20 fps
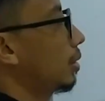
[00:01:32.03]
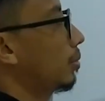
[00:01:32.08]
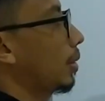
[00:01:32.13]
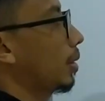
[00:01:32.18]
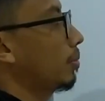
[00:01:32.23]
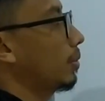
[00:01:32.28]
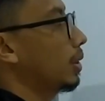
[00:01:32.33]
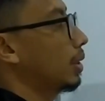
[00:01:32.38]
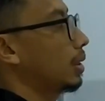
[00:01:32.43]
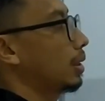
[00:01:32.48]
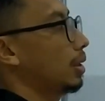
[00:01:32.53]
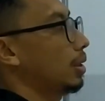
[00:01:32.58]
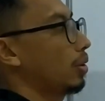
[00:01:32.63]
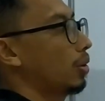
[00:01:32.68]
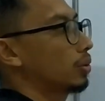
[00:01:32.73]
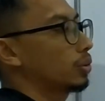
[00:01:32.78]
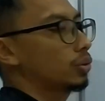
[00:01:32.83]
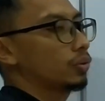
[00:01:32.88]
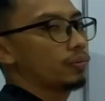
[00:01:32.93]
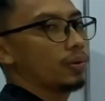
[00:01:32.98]
remember
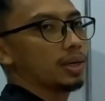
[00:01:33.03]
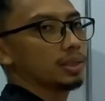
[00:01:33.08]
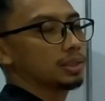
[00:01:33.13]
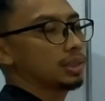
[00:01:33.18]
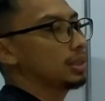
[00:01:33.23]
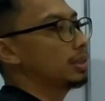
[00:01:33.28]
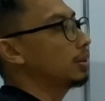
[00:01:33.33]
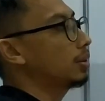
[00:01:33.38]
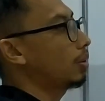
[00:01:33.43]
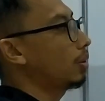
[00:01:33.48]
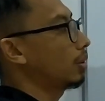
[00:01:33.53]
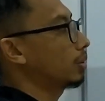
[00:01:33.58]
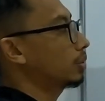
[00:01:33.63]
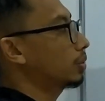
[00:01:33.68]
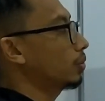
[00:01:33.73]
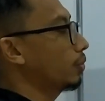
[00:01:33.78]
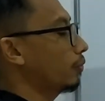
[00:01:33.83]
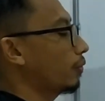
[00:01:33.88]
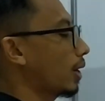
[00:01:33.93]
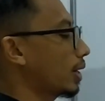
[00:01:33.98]
onto function?
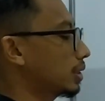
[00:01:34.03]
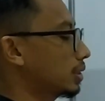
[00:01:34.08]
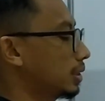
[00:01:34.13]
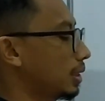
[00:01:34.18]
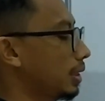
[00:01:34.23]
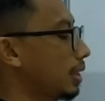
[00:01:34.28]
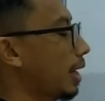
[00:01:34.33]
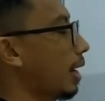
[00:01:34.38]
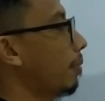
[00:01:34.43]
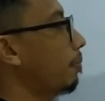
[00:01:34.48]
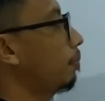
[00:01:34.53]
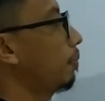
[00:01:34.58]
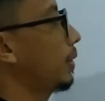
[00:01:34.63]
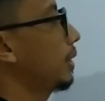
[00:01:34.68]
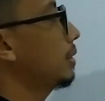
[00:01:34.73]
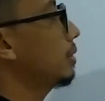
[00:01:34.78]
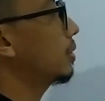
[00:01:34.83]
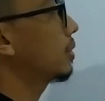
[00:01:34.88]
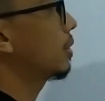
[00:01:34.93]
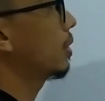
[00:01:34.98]
Onto function
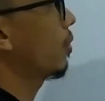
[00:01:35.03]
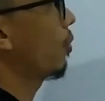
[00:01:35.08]
happens